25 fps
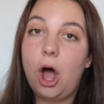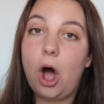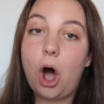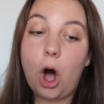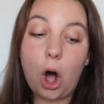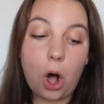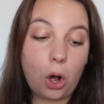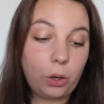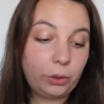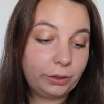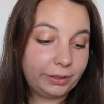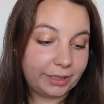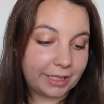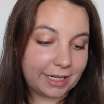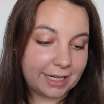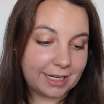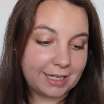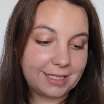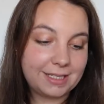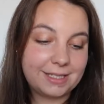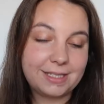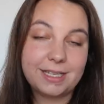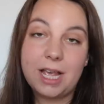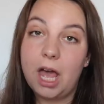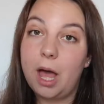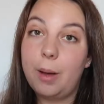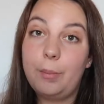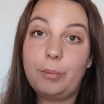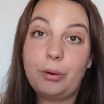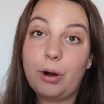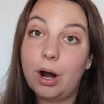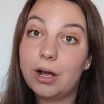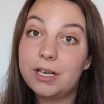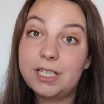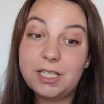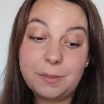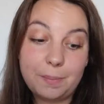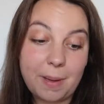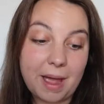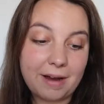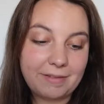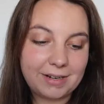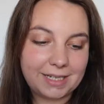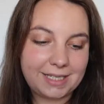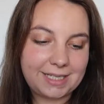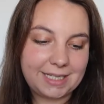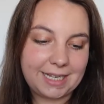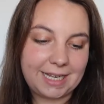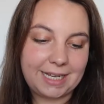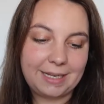wholeness,
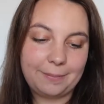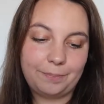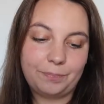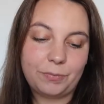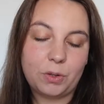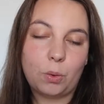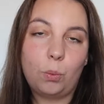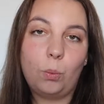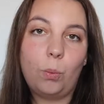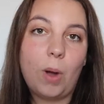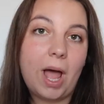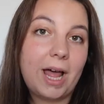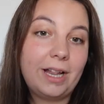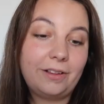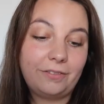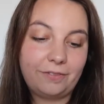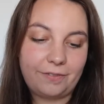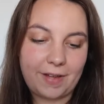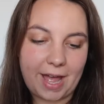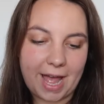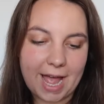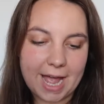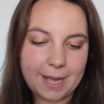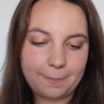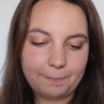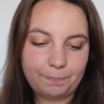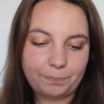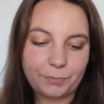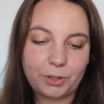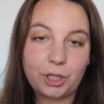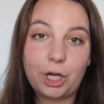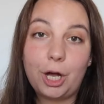prosperity, welfare,